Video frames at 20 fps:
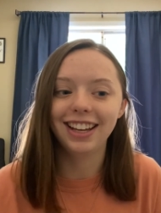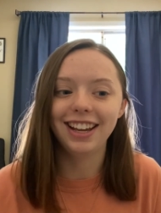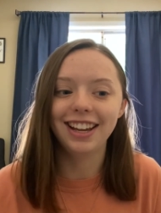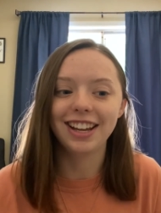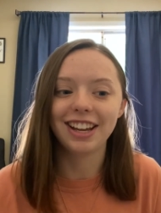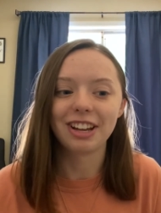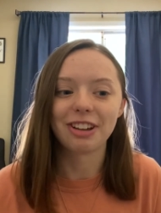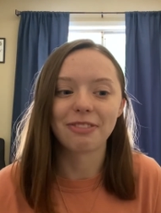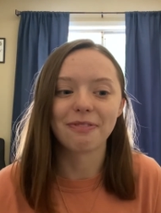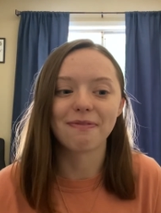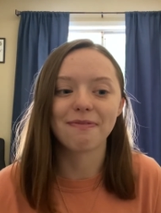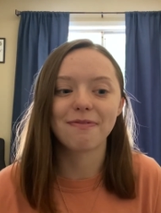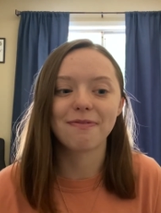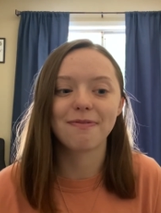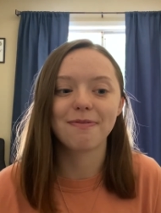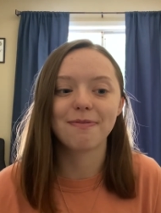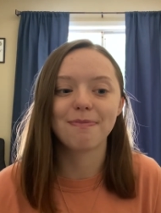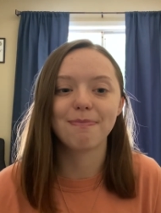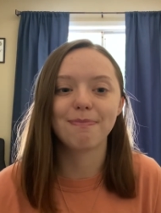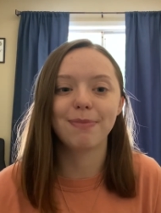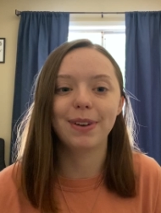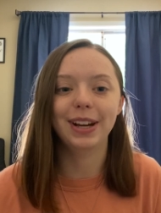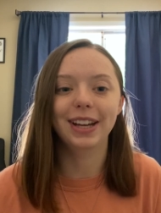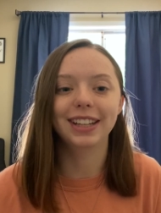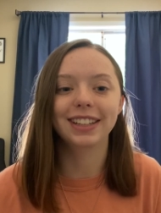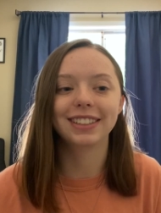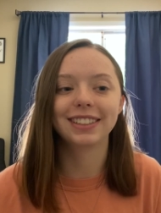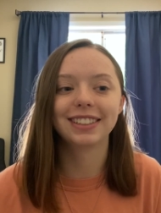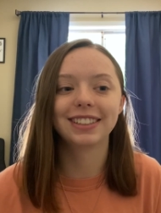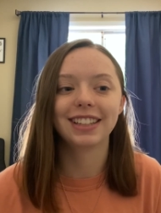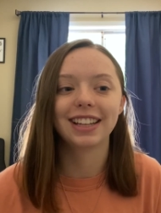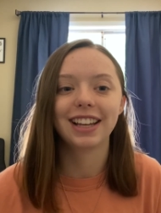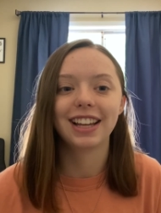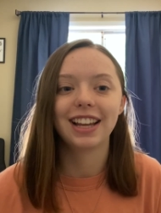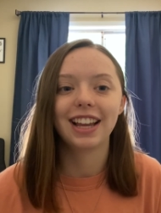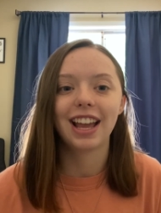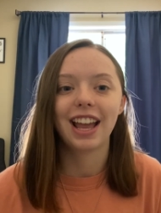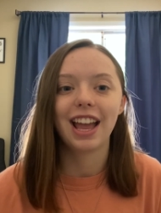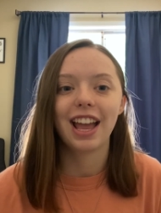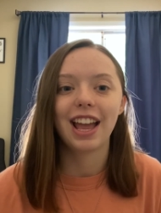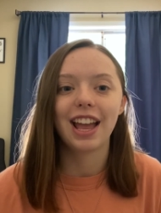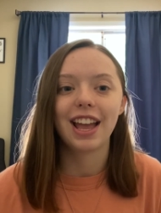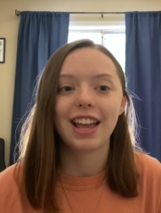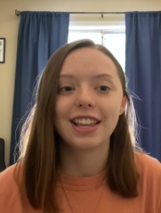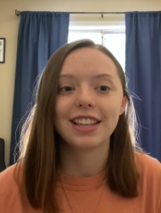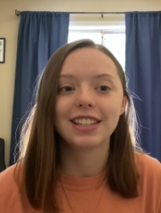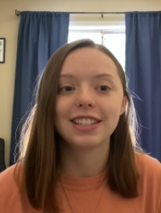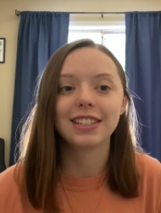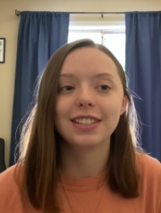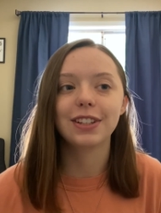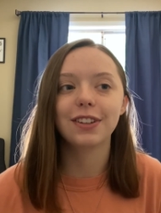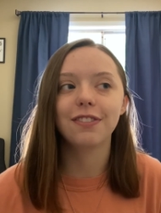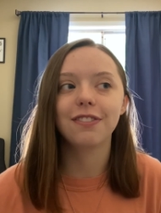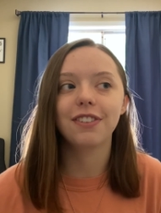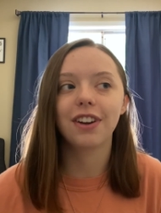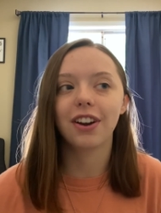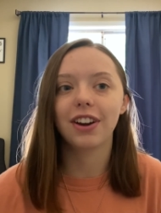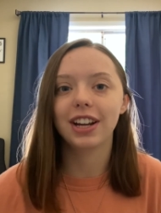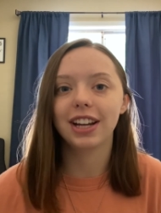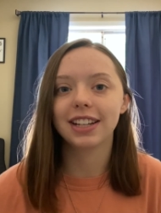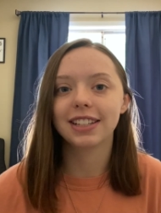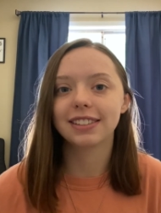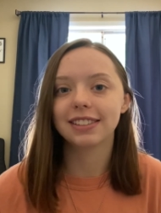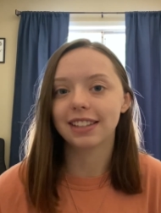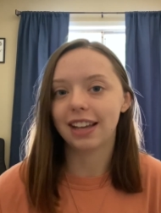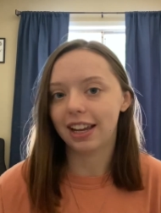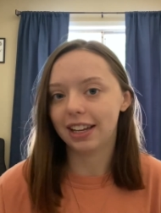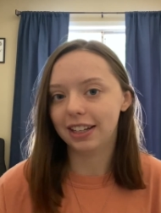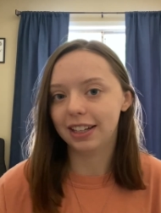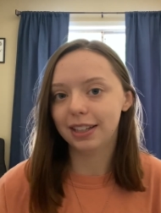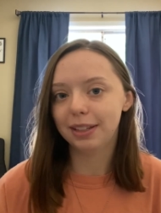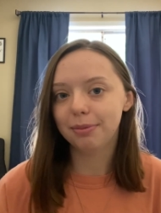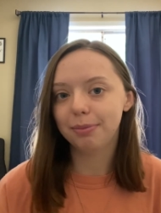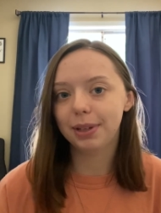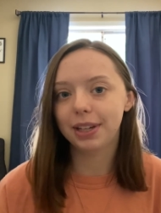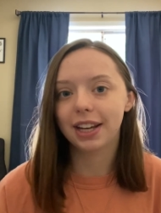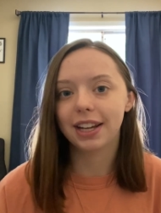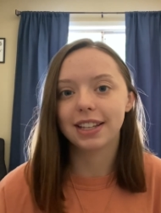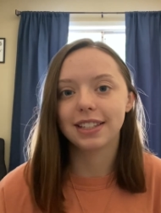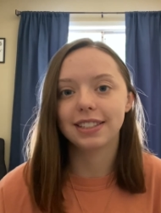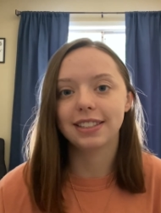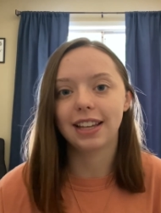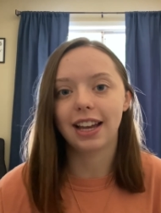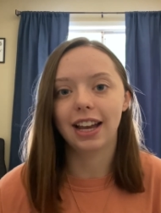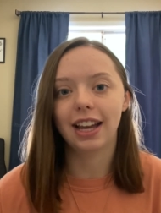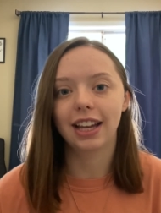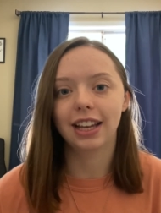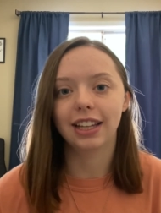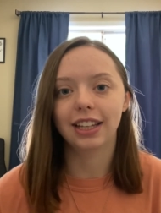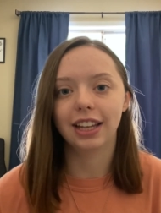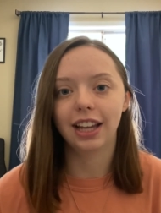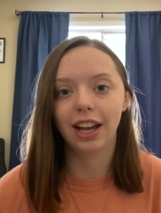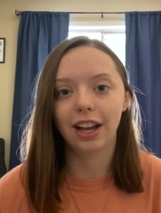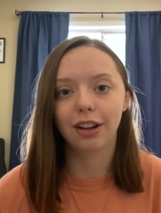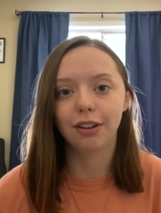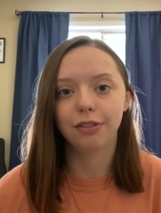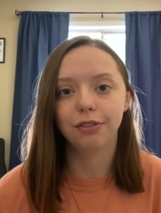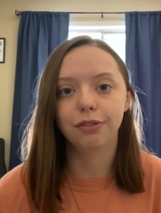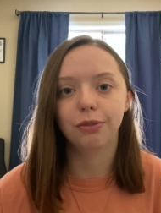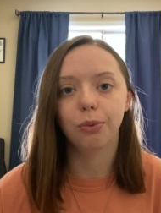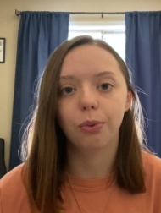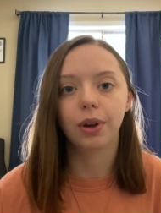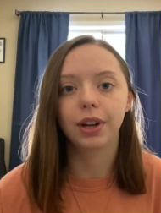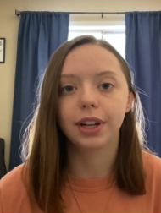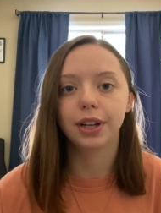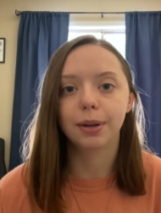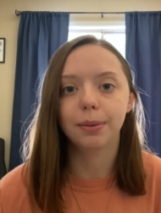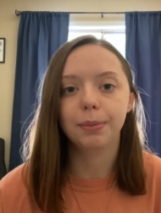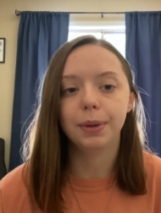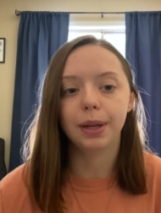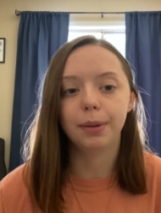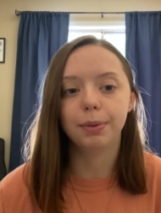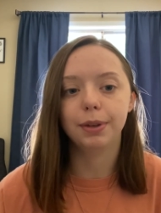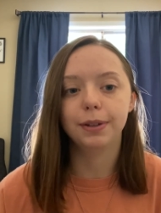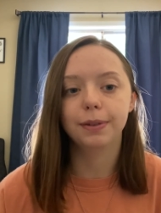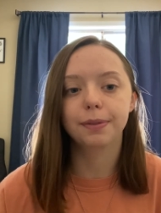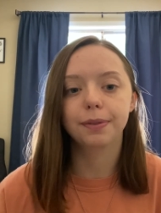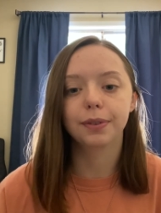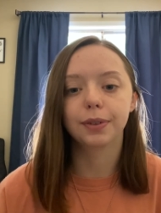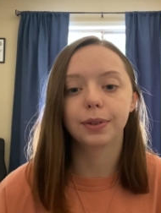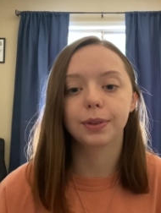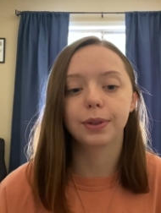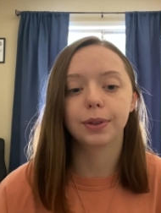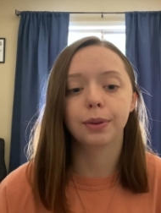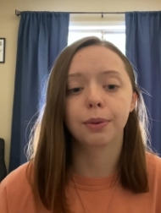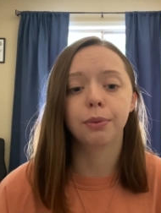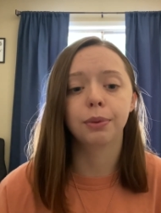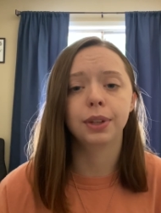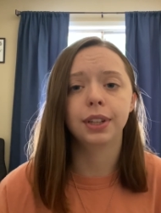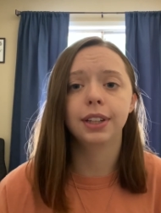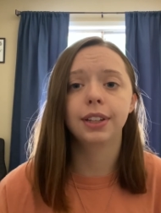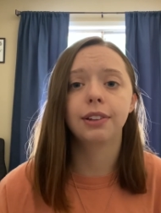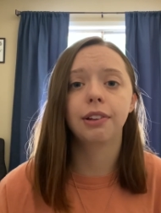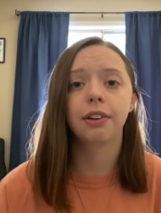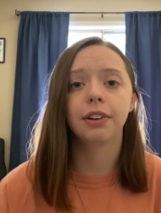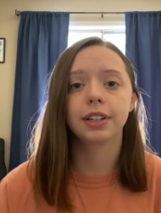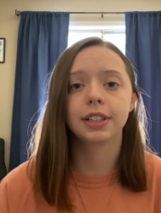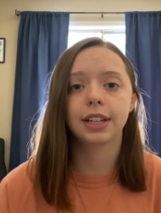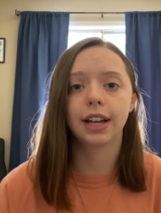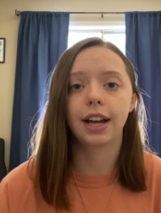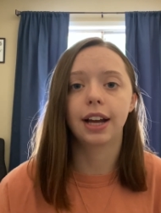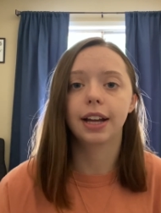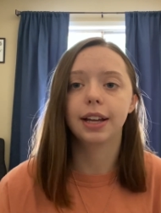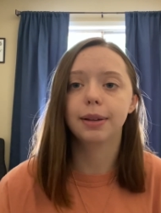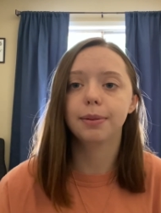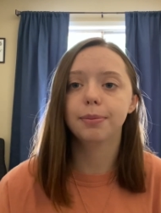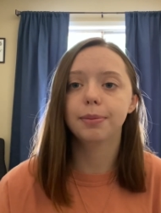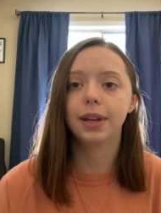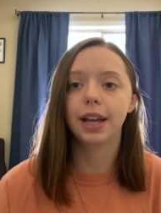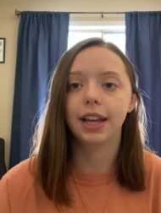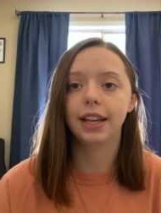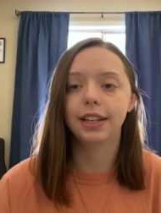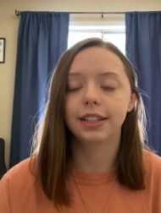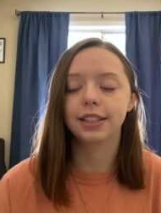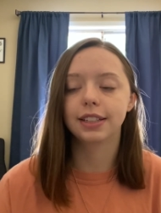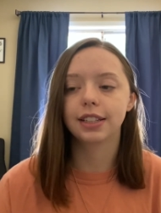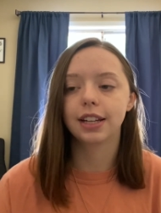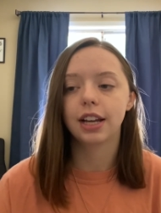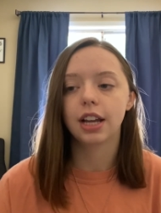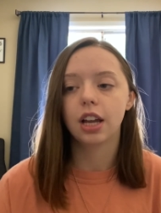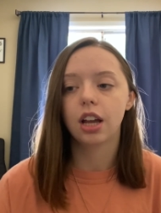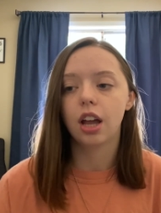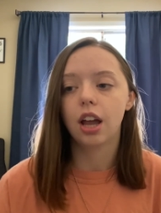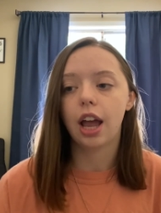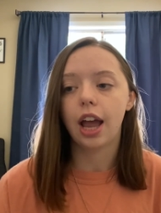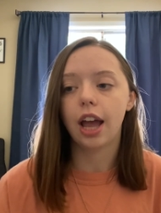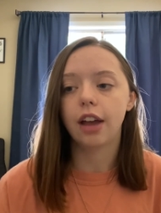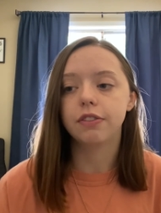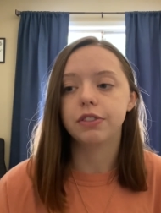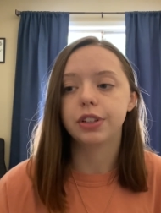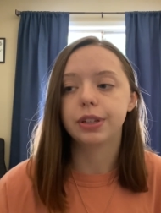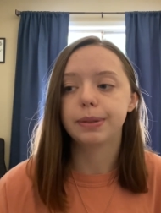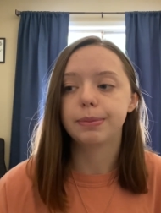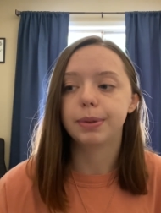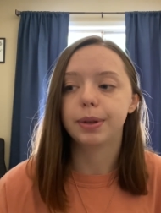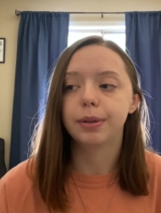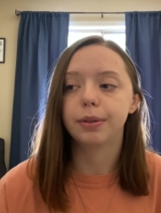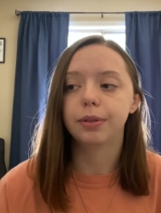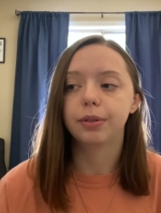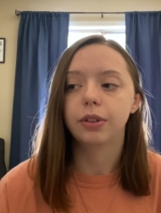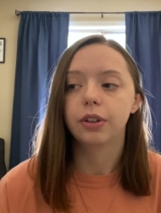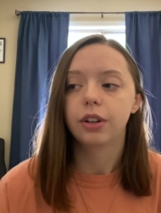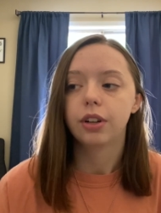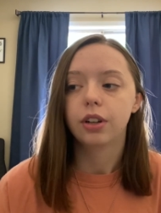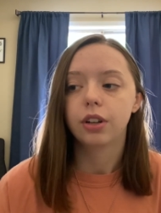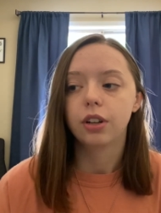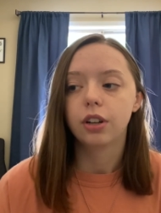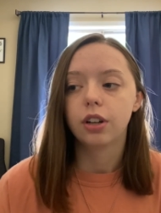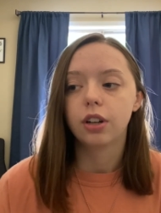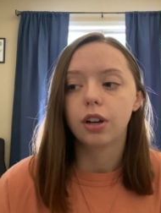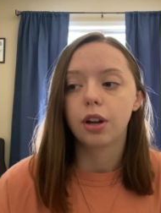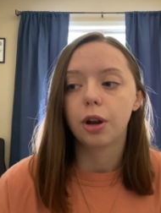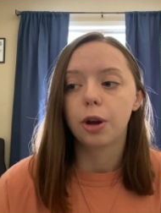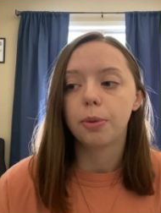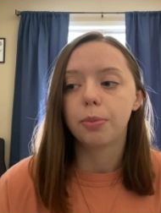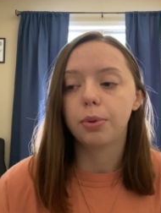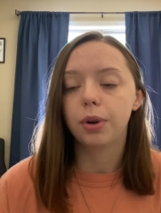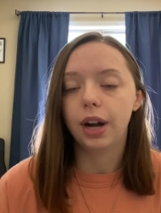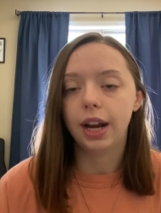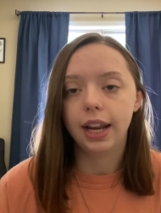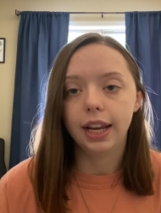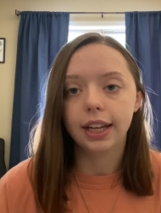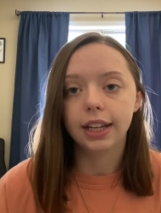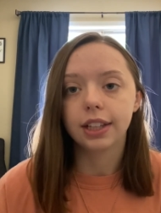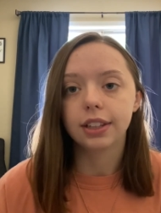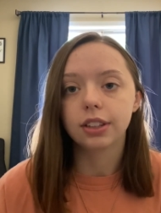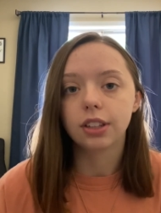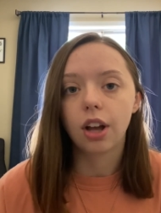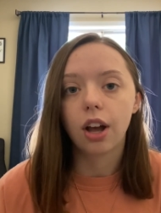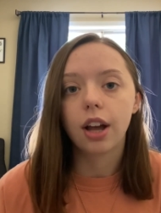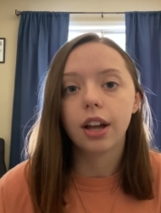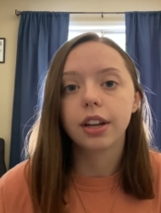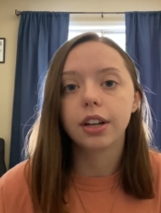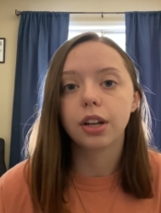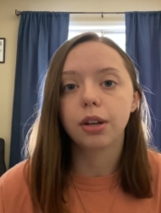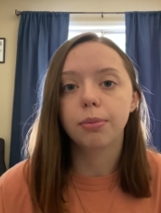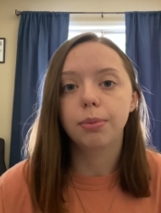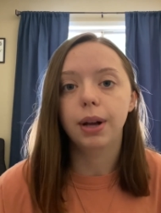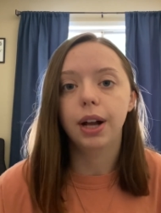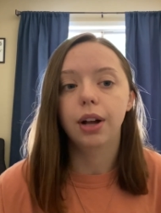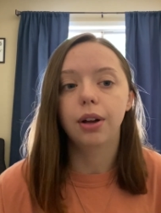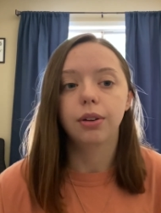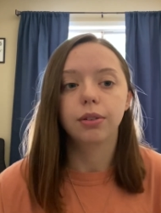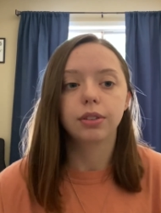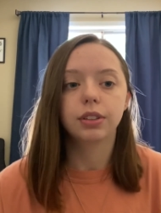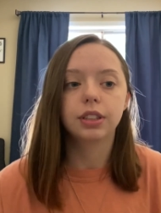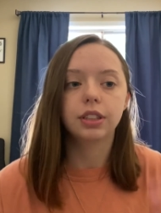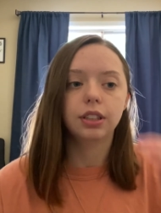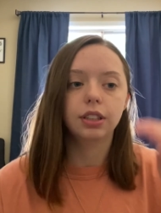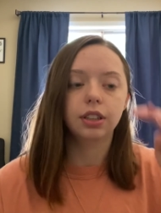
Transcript: um, but still very exciting because I have wanted a baby for a really long time and have just been praying a lot about